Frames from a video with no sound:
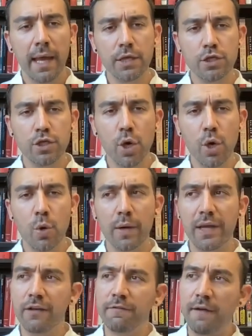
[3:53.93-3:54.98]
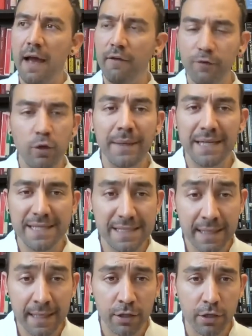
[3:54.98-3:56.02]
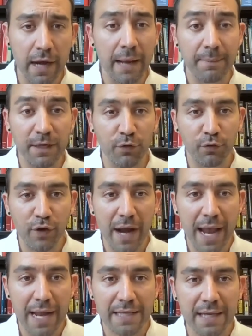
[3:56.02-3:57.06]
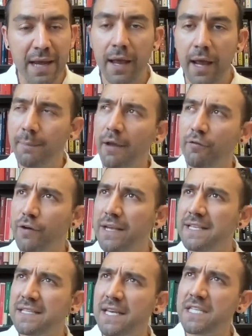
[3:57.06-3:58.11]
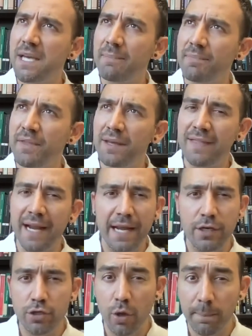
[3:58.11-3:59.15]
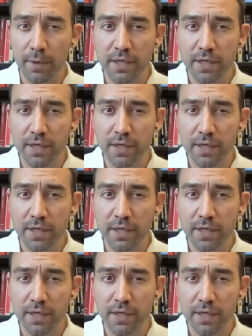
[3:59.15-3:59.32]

And so, if a few minutes later I meet a friend and my friend says something that I don't